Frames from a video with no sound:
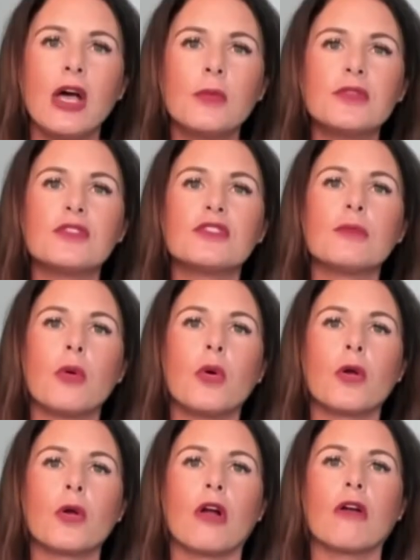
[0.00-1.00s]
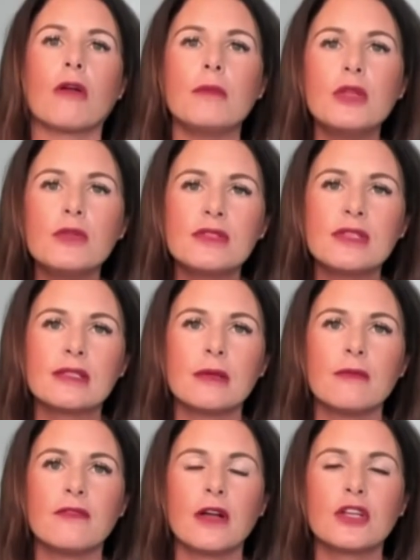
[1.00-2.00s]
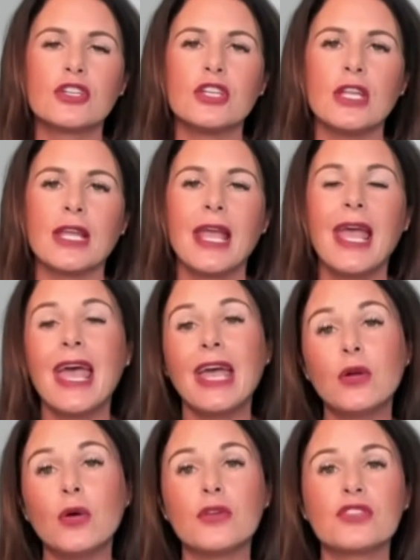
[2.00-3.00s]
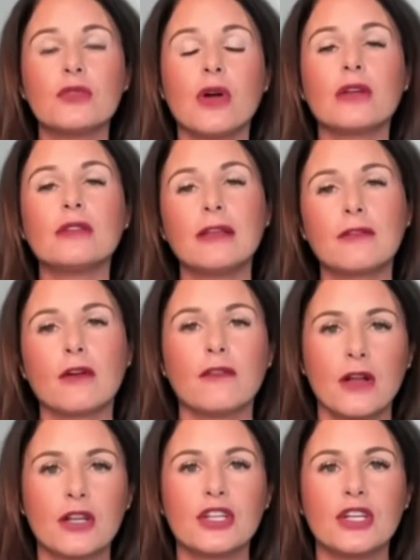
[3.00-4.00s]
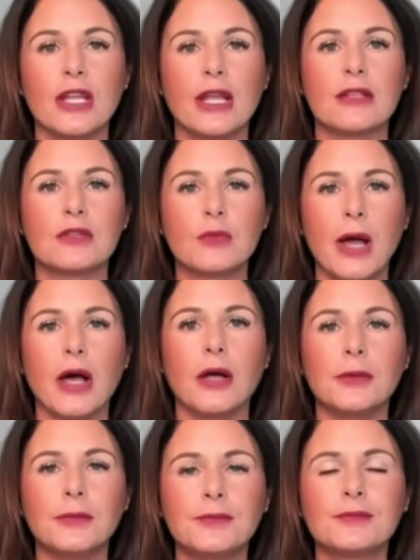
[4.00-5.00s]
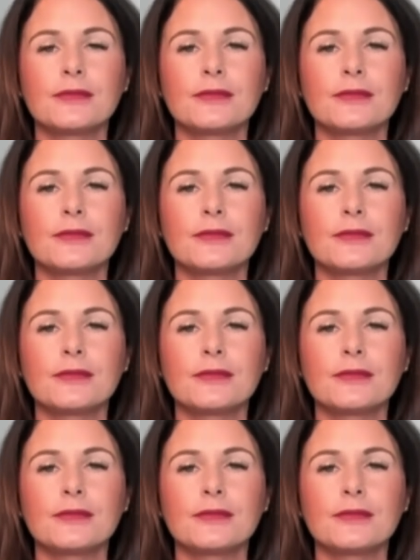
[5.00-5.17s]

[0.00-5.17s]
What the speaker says: can help to support our immune system functioning and also our liver functioning as well.